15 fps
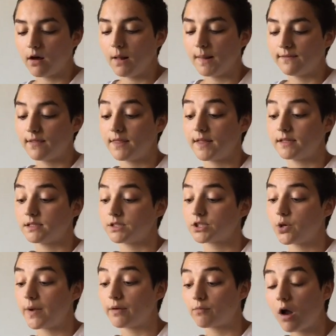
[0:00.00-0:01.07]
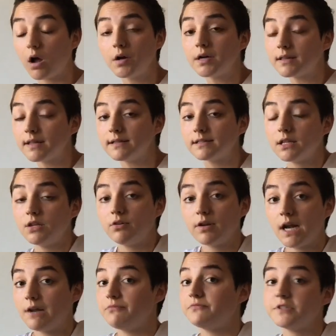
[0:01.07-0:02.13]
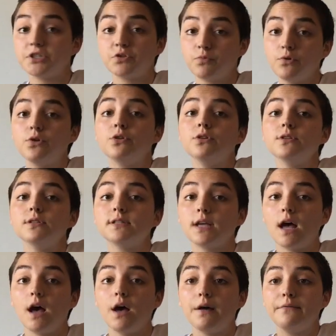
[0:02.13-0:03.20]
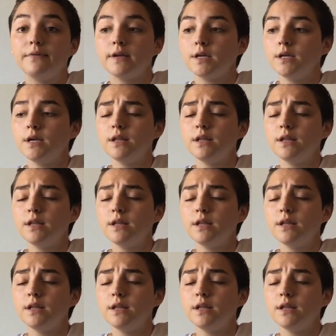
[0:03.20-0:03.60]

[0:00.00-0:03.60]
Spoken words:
all of the things that's going wrong with it so that you could have visuals of